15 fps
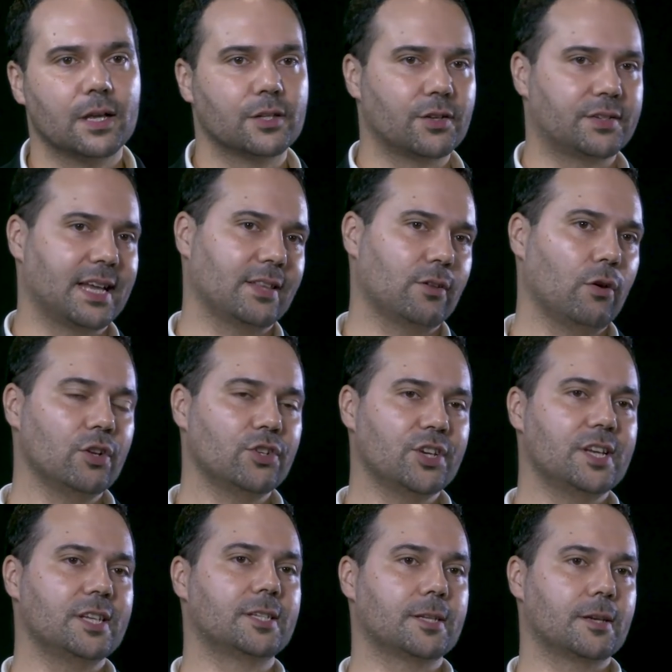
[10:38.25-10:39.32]
So
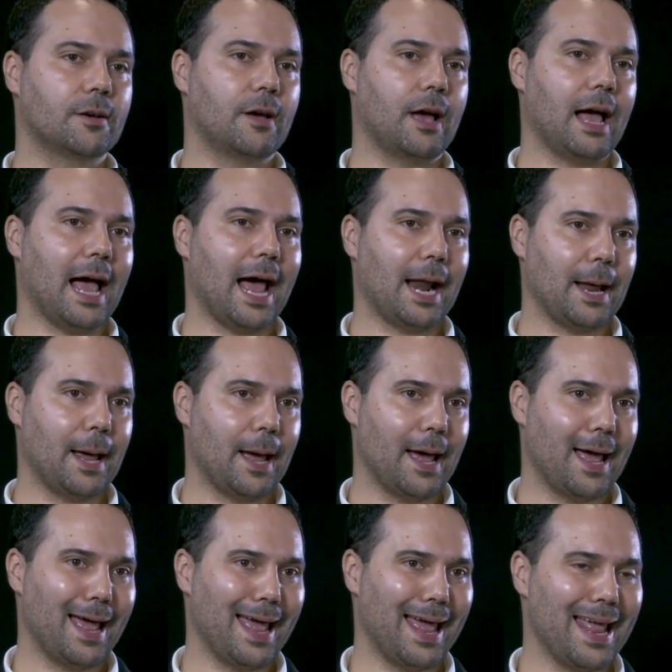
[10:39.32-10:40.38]
technology's had an